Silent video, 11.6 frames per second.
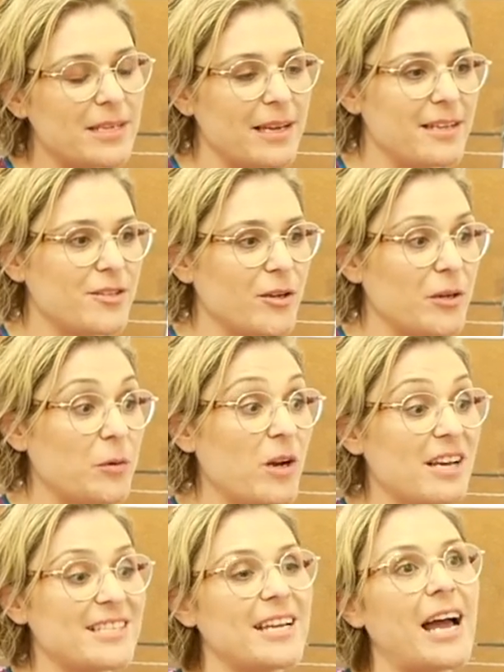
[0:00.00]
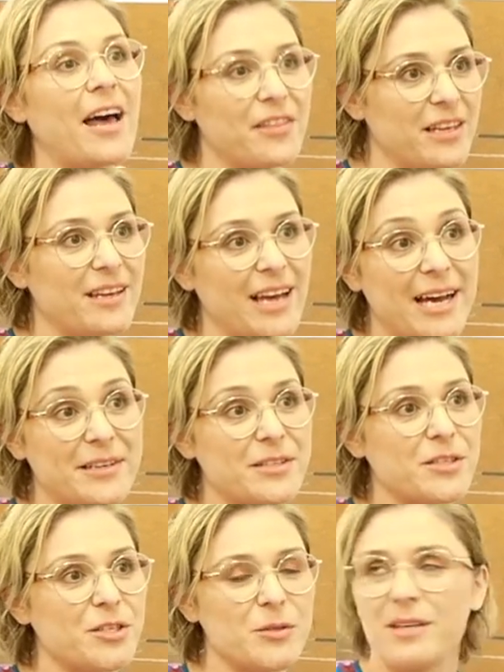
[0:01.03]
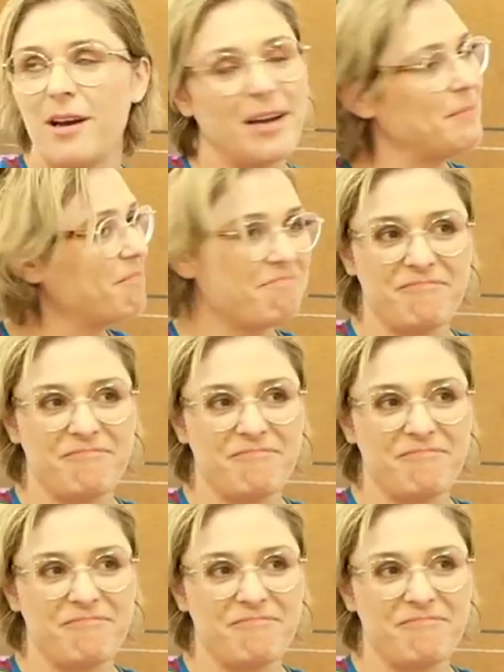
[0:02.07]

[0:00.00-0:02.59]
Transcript: and certainly when I see other artists do it I'm